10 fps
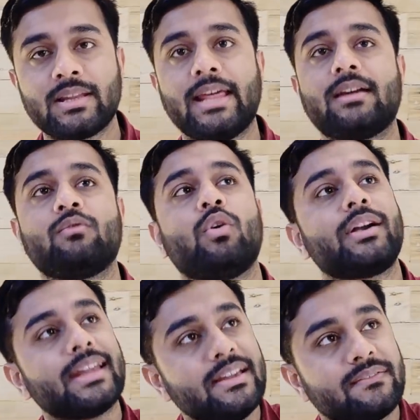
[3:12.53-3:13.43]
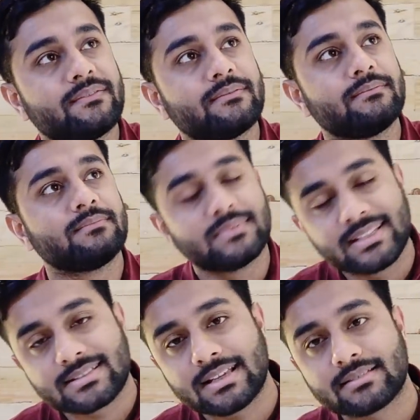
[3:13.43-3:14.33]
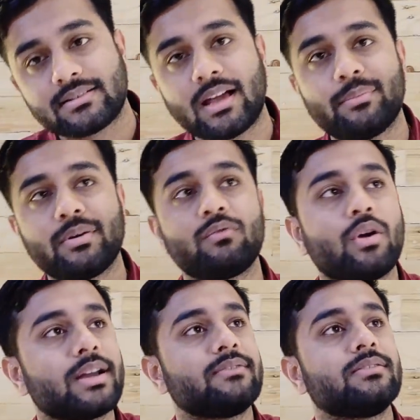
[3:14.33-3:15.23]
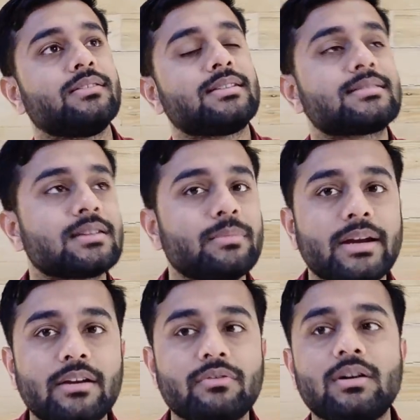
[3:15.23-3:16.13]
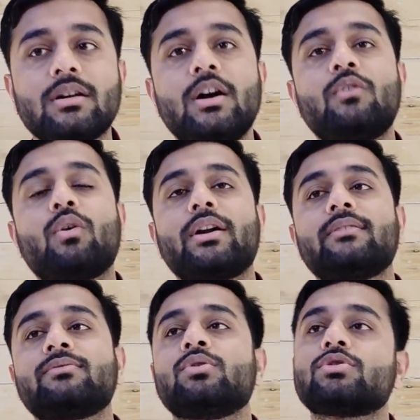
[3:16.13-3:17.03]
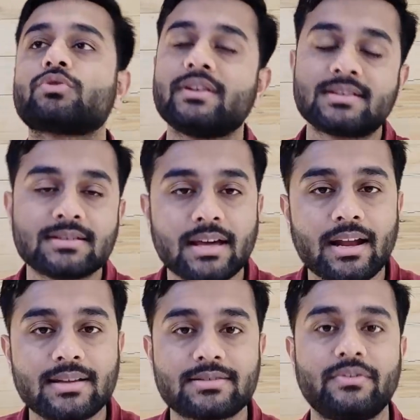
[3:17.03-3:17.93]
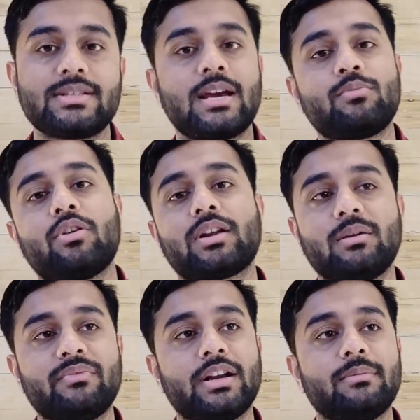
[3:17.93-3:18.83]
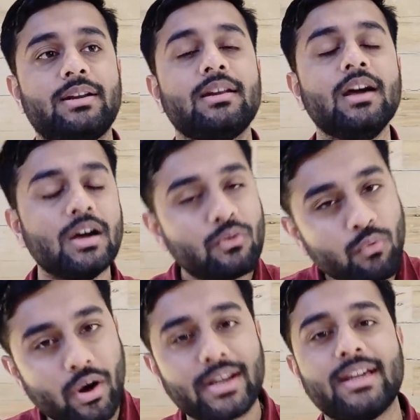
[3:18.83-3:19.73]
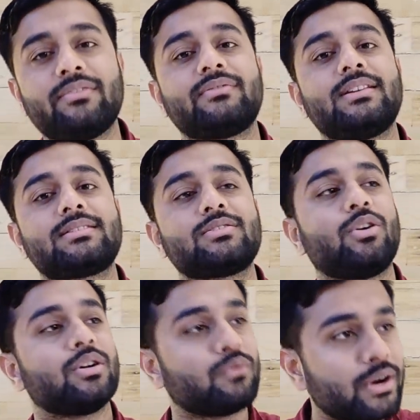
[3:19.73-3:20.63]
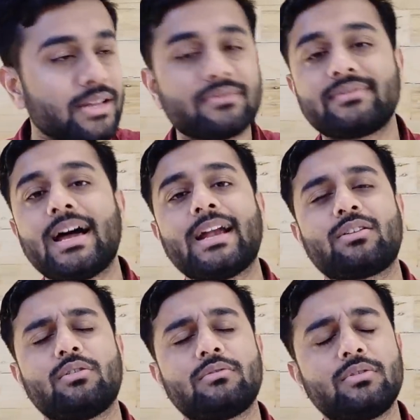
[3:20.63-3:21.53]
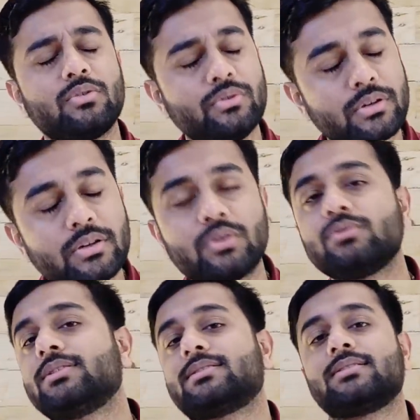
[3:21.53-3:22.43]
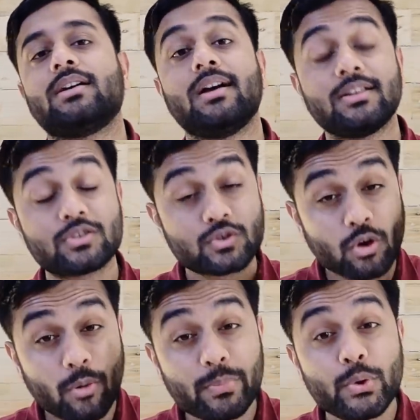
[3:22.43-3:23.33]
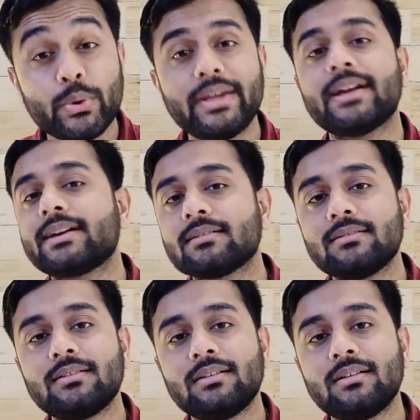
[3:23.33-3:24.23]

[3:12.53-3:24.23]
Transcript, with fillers: Like, what if this doesn't happen? What if system didn't work? What if those questions are asked which I am not comfortable in? What if this not? What if that not? Don't do this. Stop doing it.